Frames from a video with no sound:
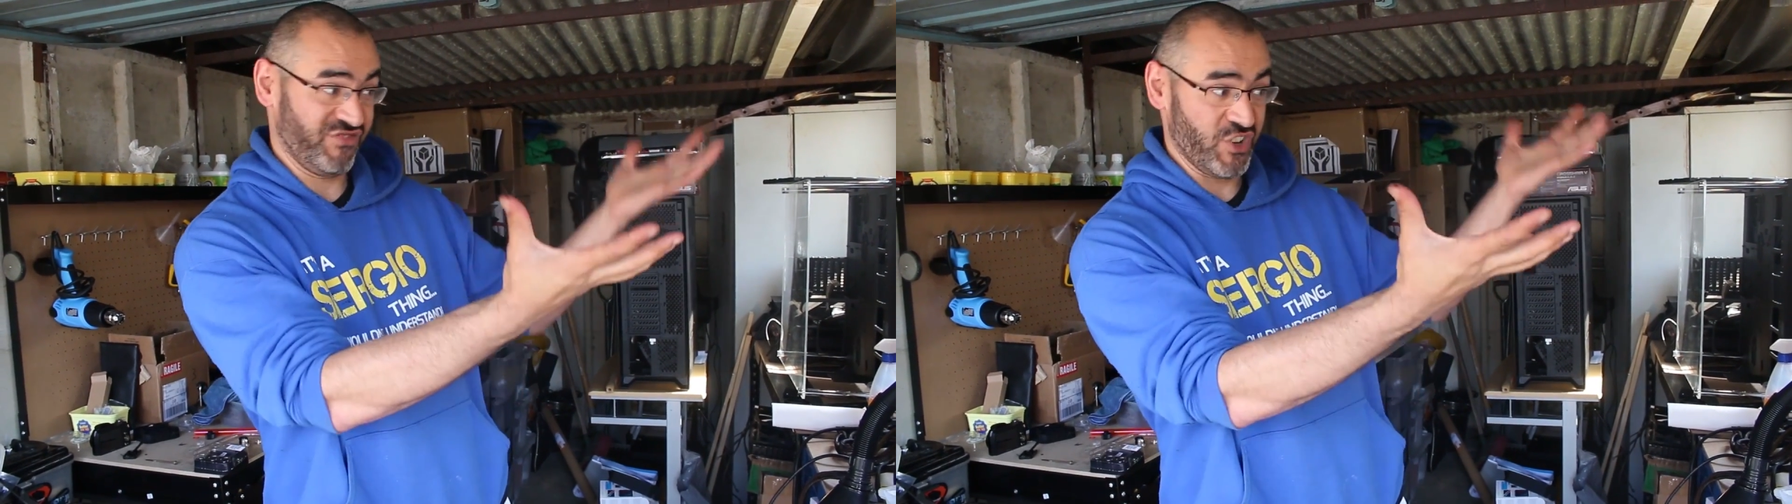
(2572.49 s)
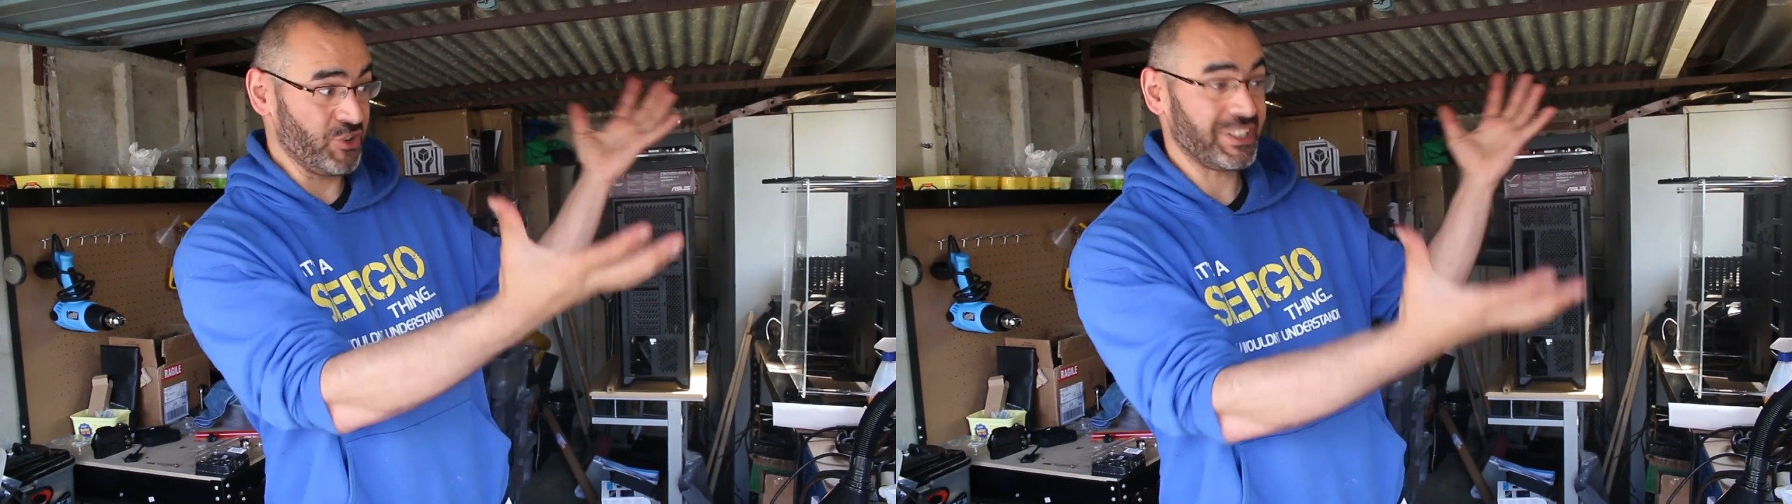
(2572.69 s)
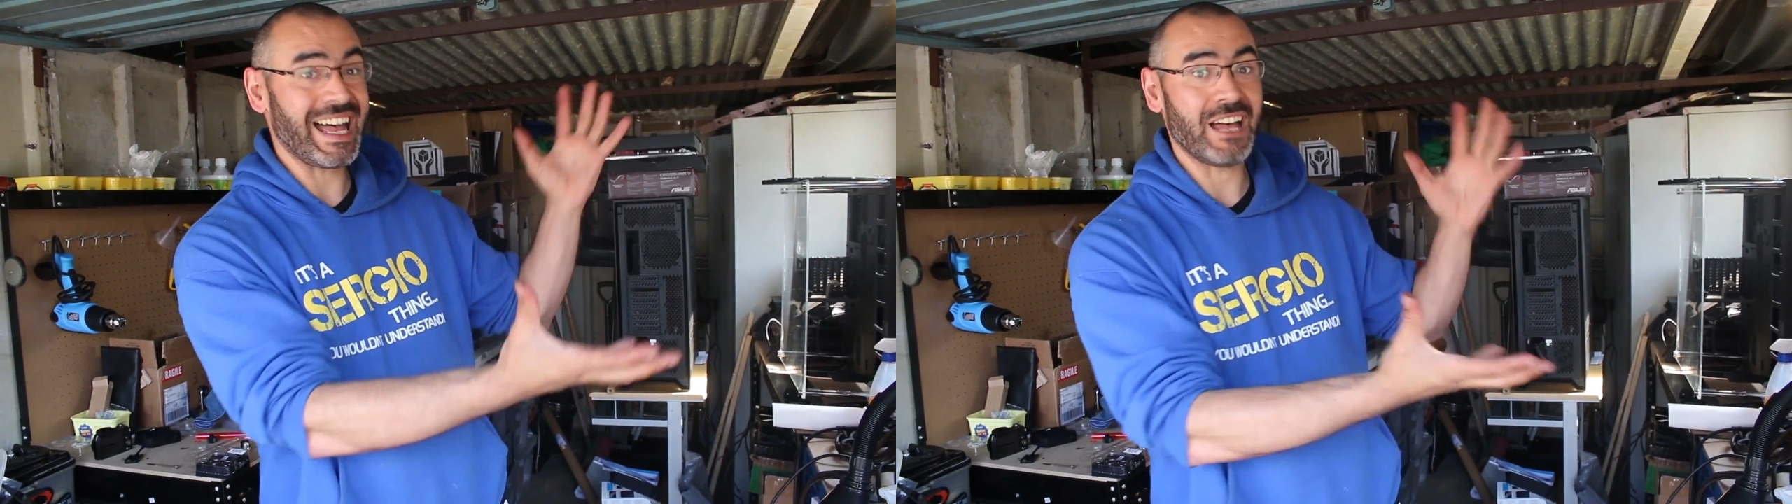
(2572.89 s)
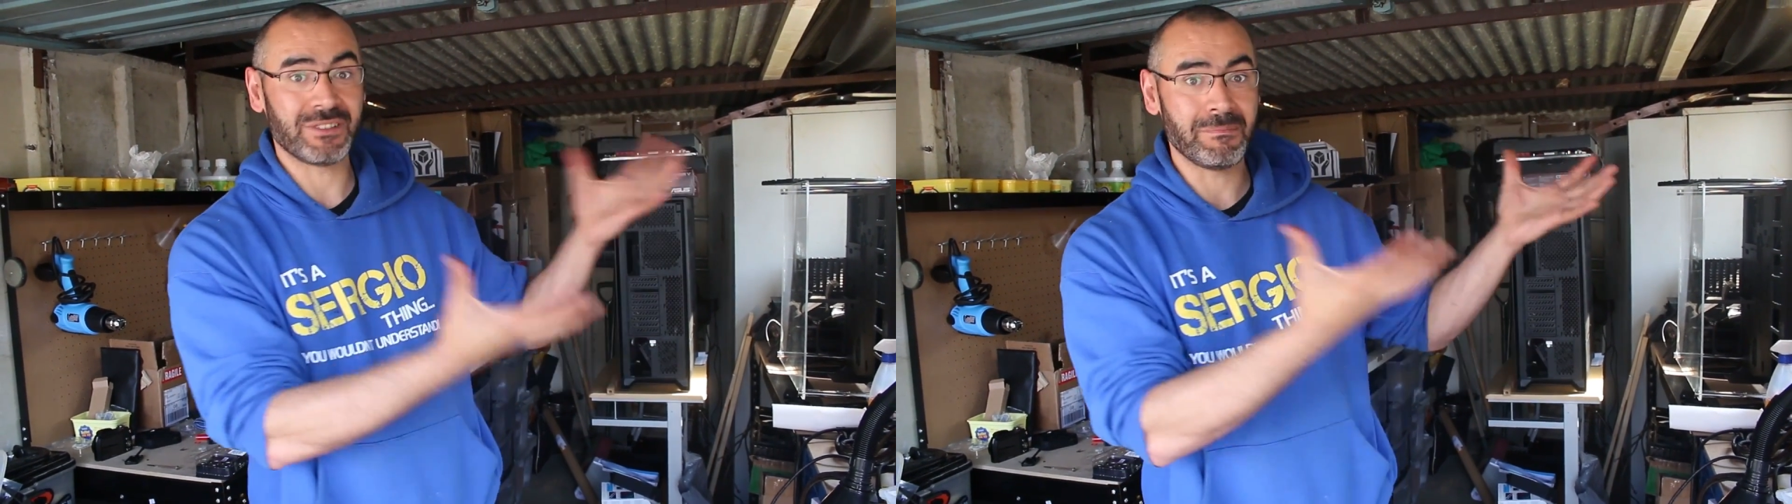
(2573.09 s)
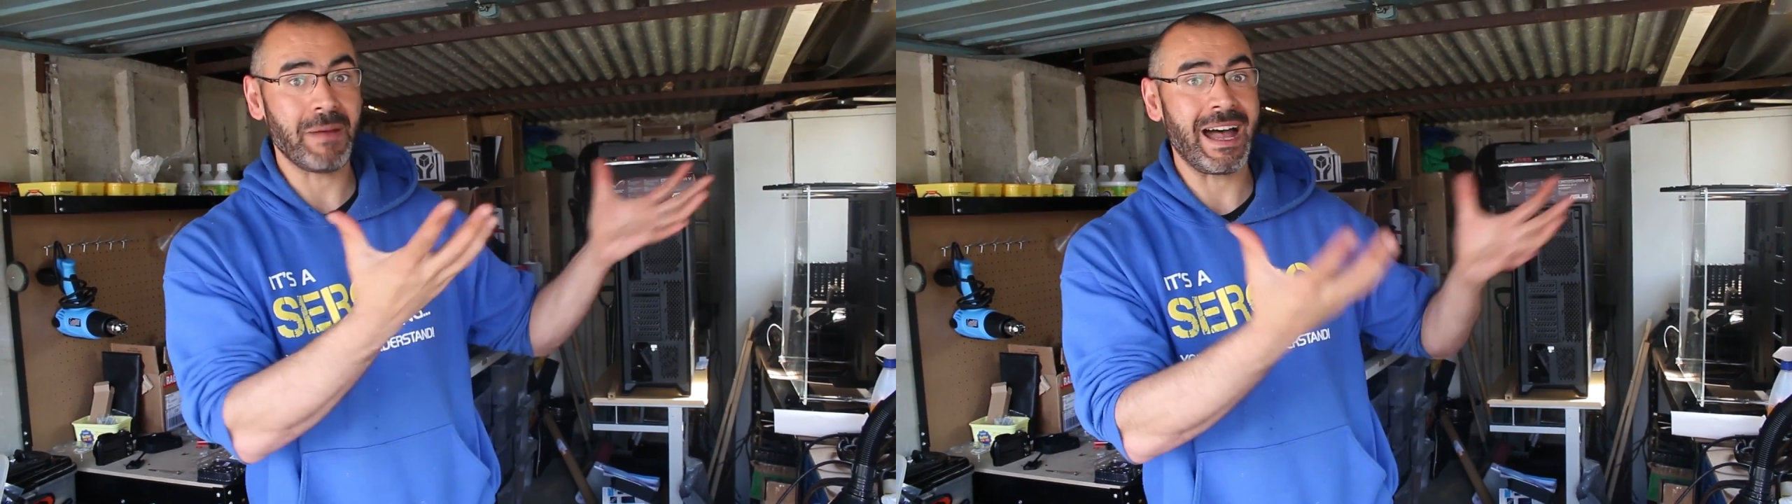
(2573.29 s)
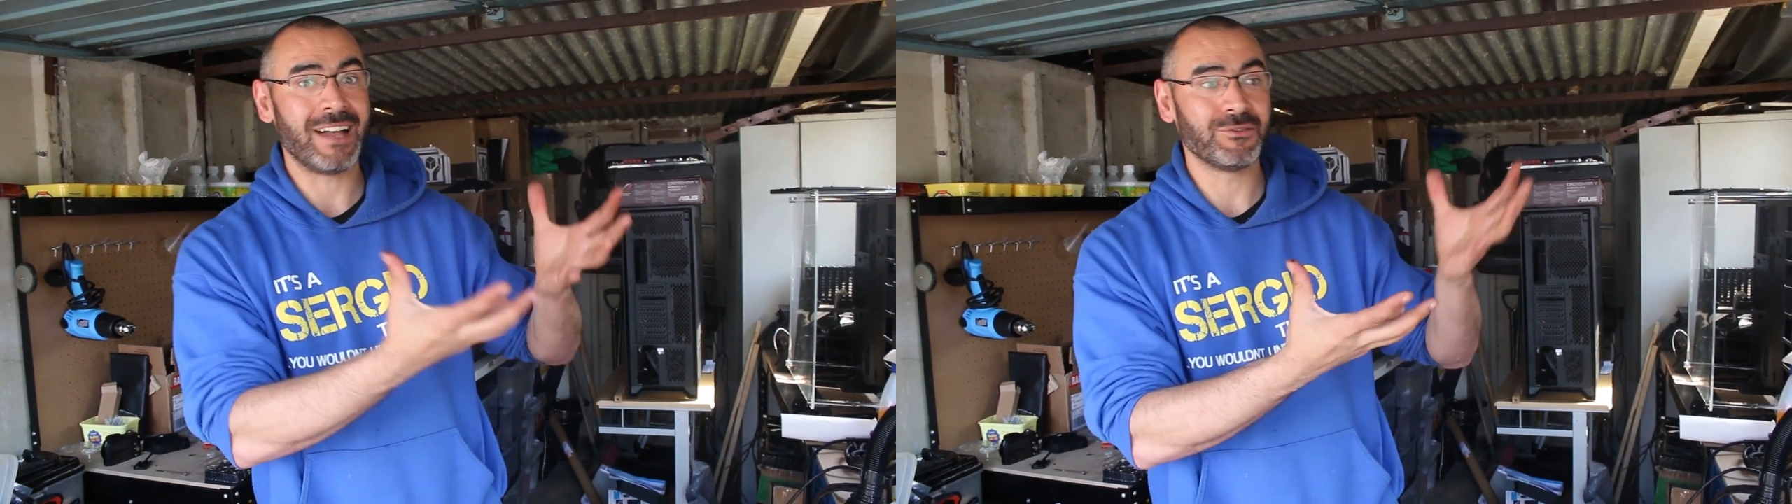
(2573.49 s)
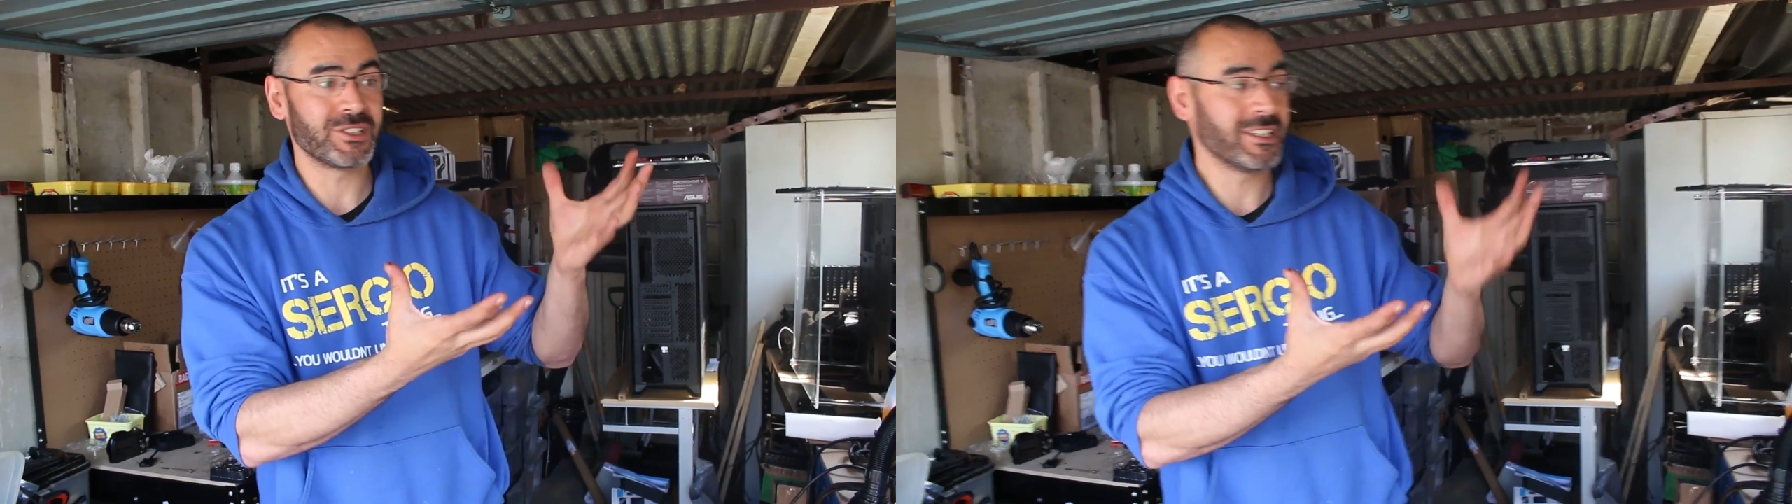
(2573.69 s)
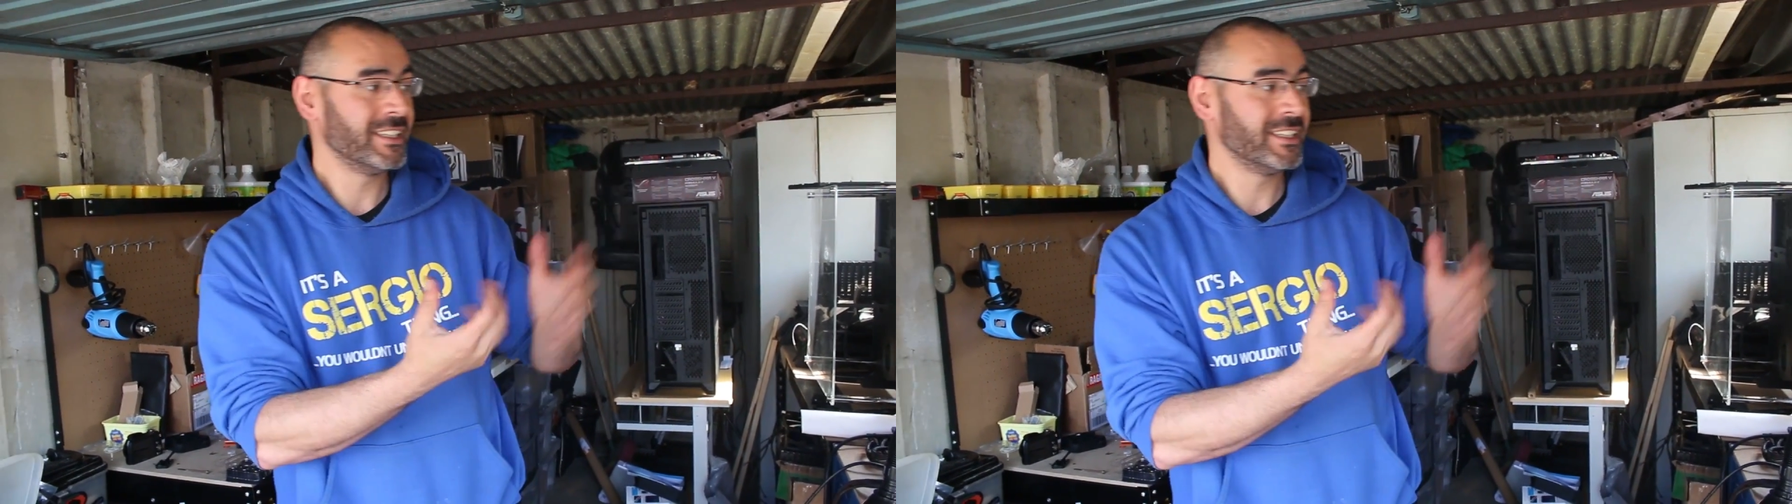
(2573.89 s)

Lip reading: £4,000